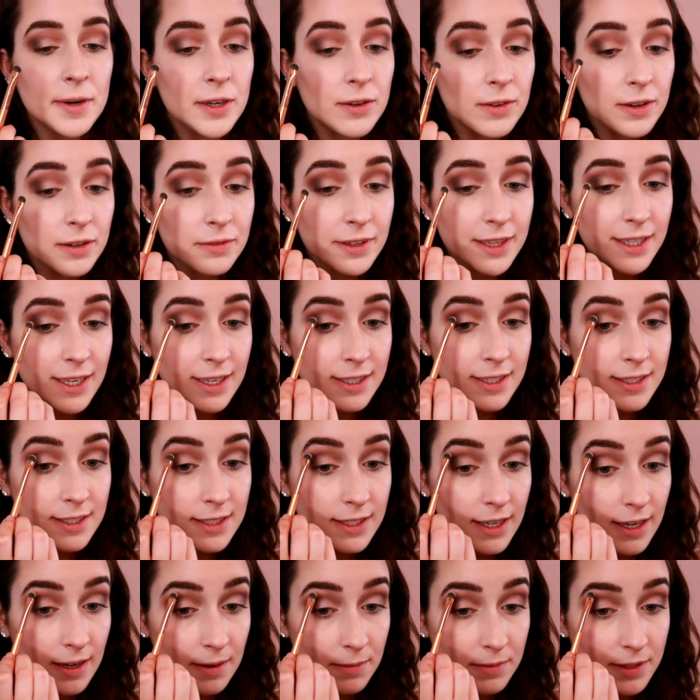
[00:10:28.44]
go in with that
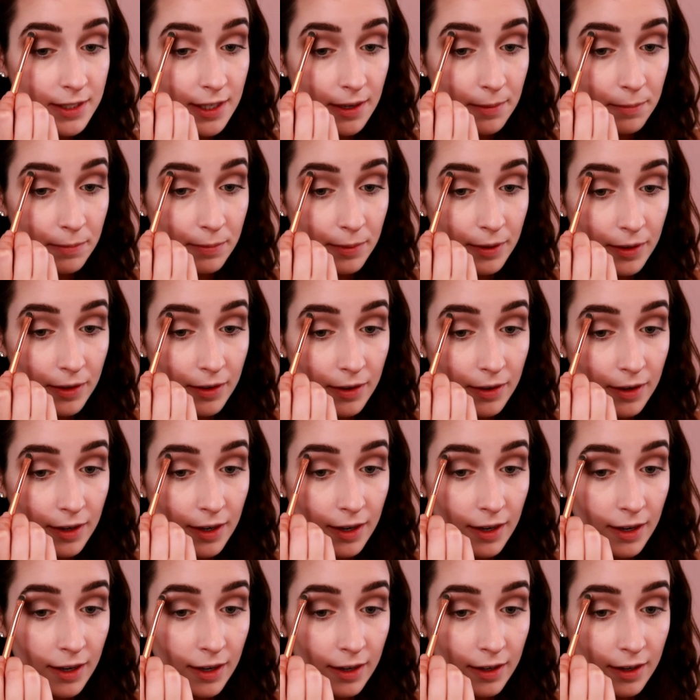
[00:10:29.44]
same
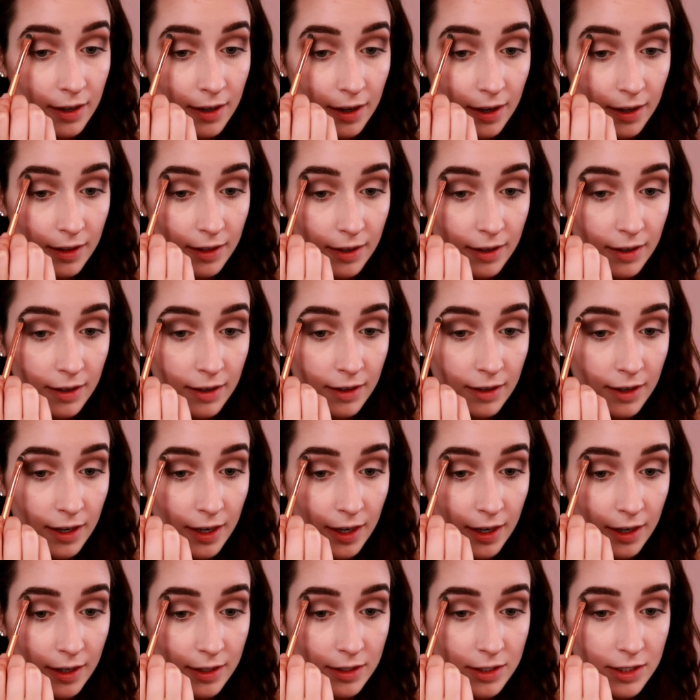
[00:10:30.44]
tempera color
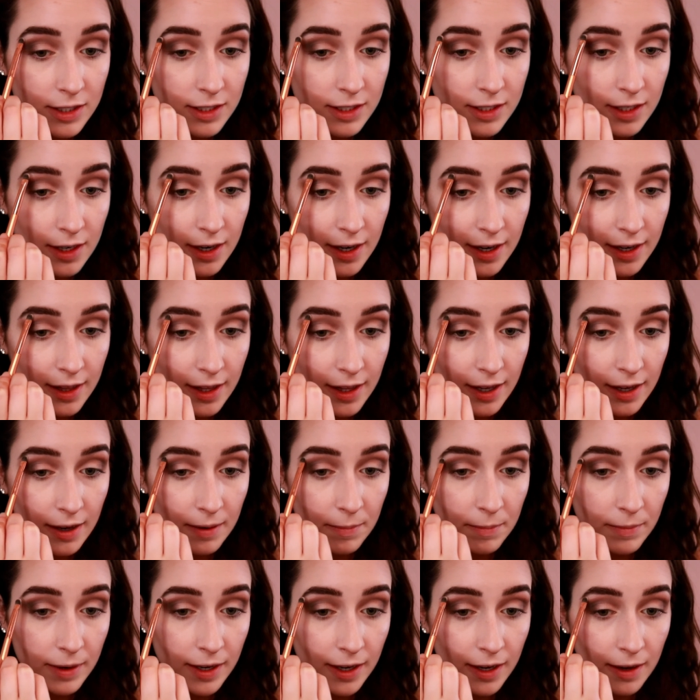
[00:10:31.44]
and just to highlight
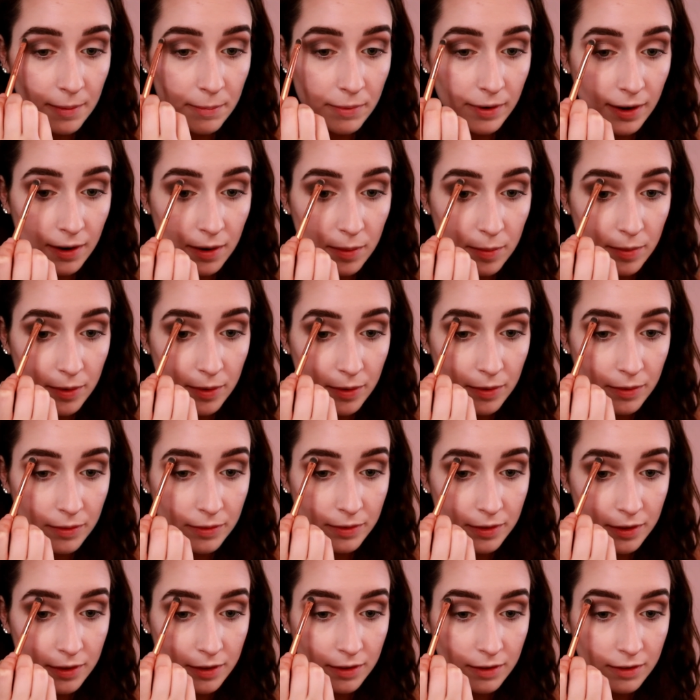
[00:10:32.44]
my brow bone.